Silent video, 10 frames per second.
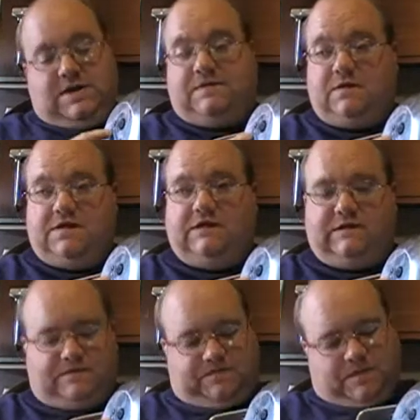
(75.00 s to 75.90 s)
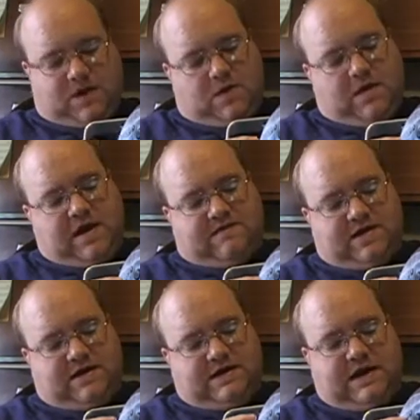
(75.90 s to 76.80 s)
dip switches. We have
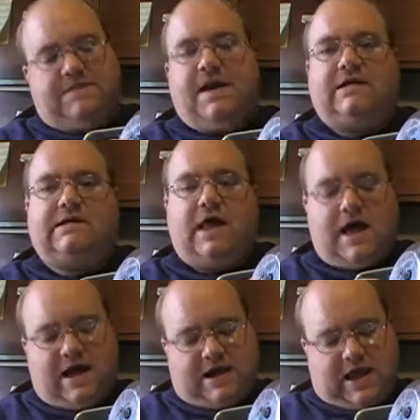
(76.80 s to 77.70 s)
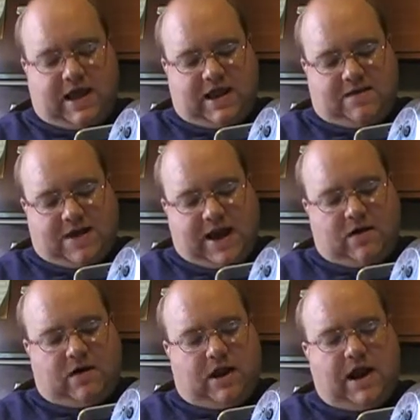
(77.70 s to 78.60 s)
a DMX light and a
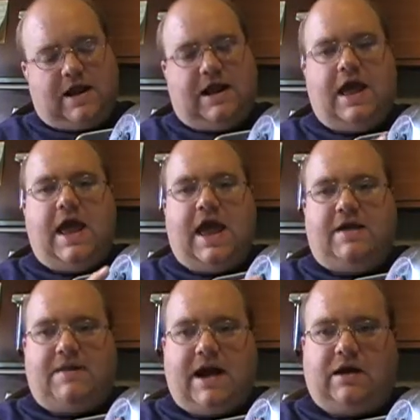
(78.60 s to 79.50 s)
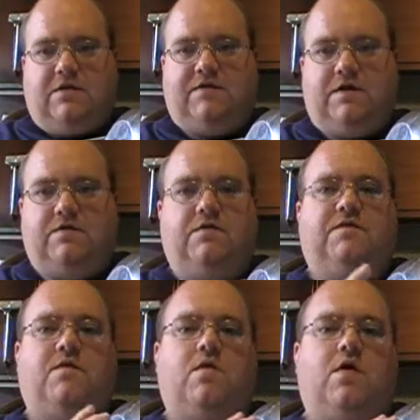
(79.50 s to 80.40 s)
power light and a microphone
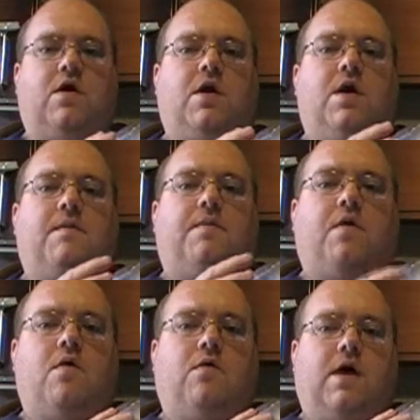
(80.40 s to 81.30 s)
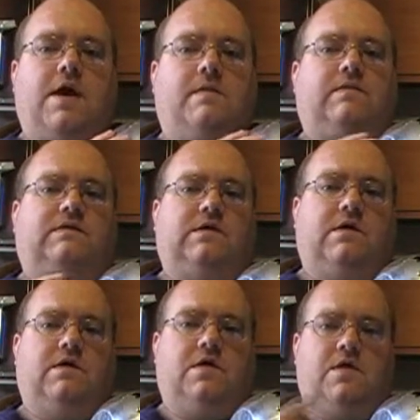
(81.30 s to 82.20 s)
for programs
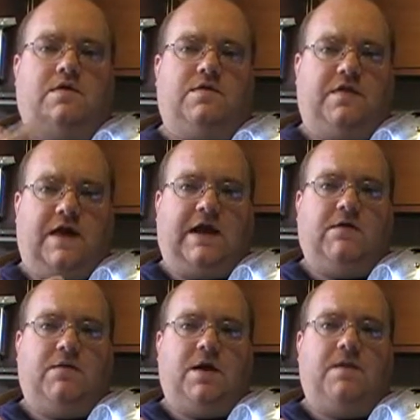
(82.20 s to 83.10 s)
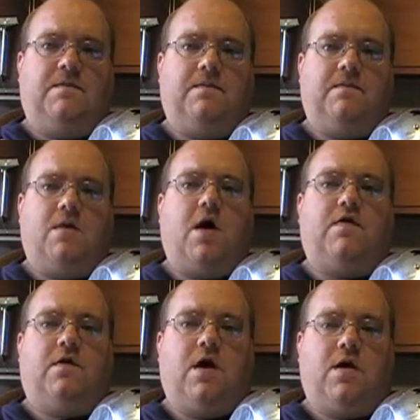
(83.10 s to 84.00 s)
that they can run
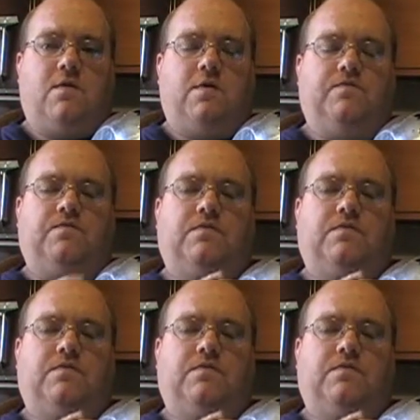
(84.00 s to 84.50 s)
on their own,